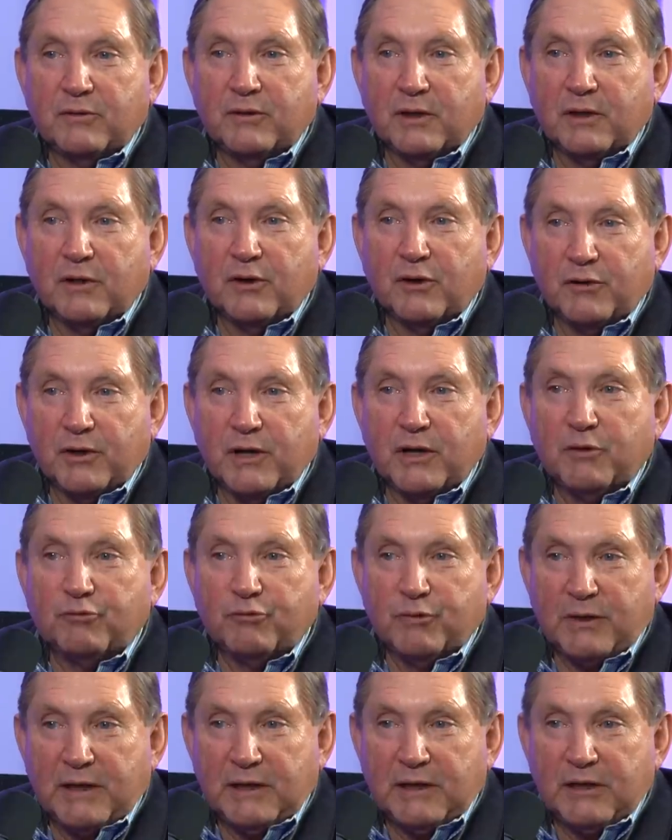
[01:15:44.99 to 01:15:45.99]
You know, it
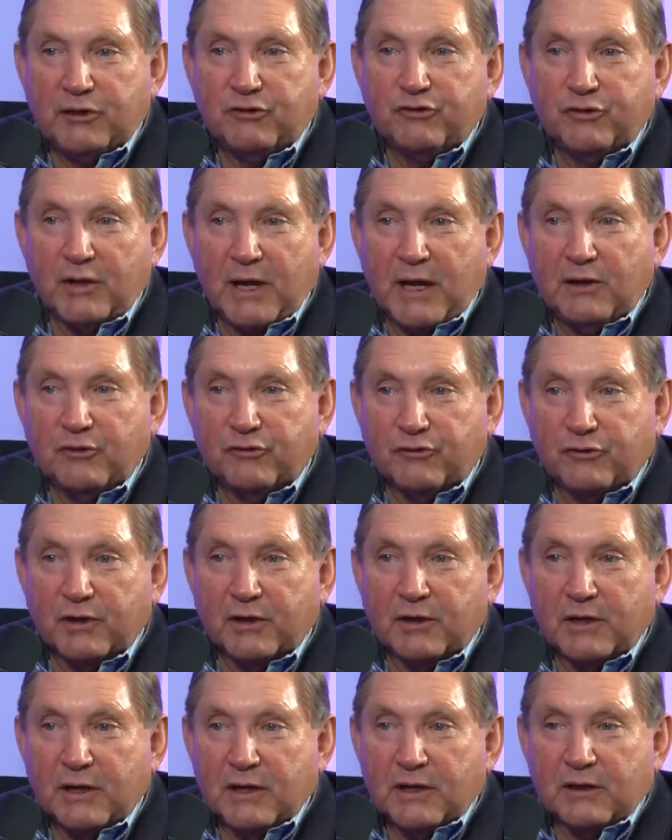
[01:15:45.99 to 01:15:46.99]
really changed
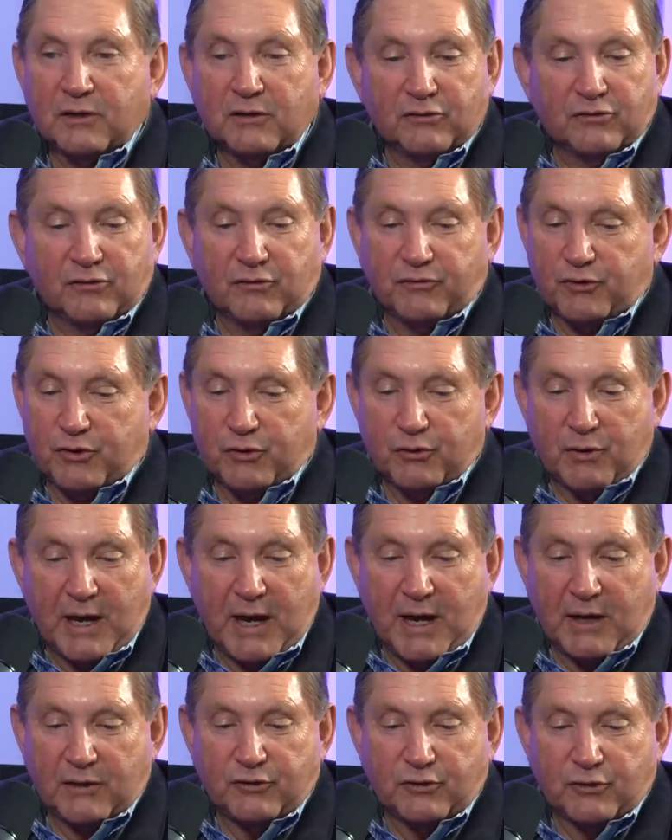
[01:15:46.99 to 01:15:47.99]
it, because if you
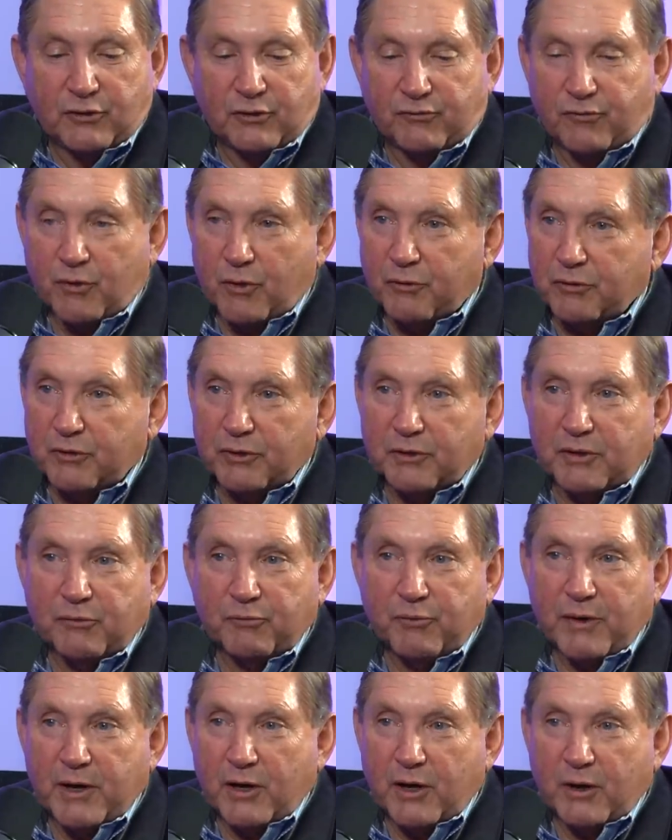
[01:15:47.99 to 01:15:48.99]
had your
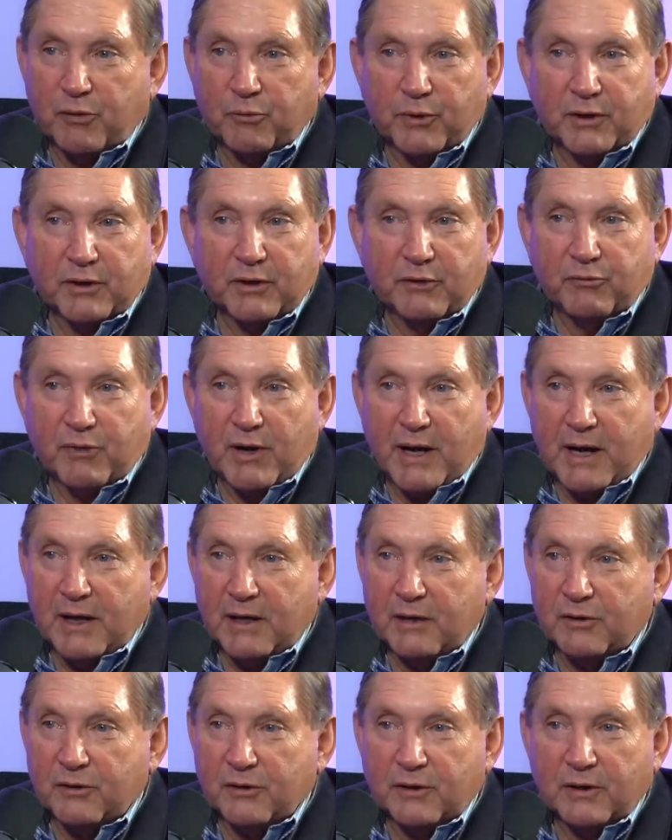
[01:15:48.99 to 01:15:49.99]
forward-looking radar working
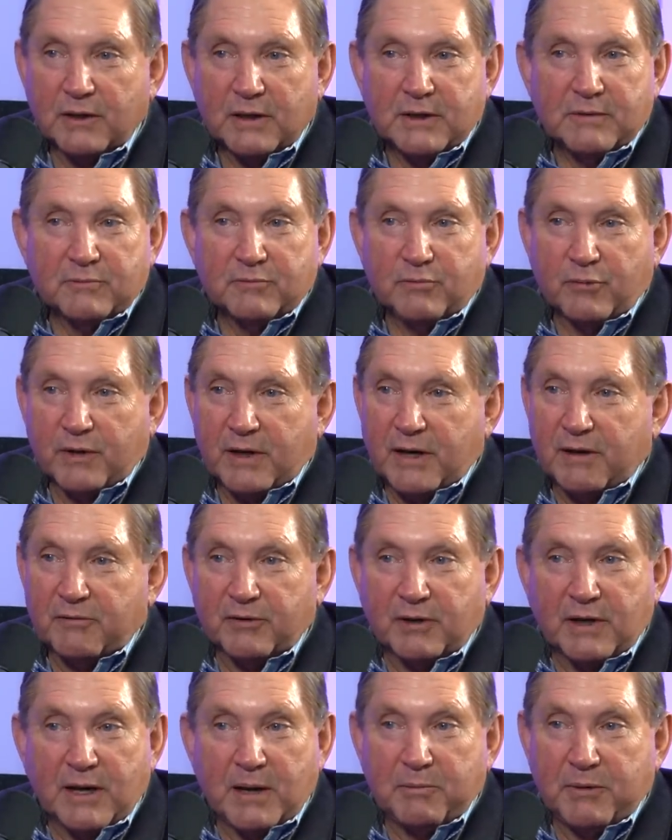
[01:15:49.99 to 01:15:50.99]
right or
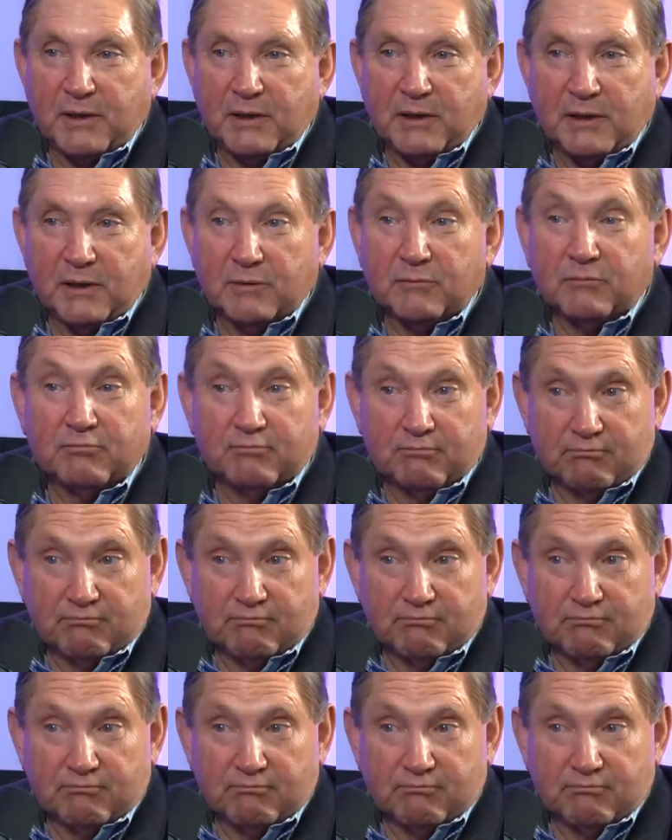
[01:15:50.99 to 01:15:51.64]
whatever, I mean,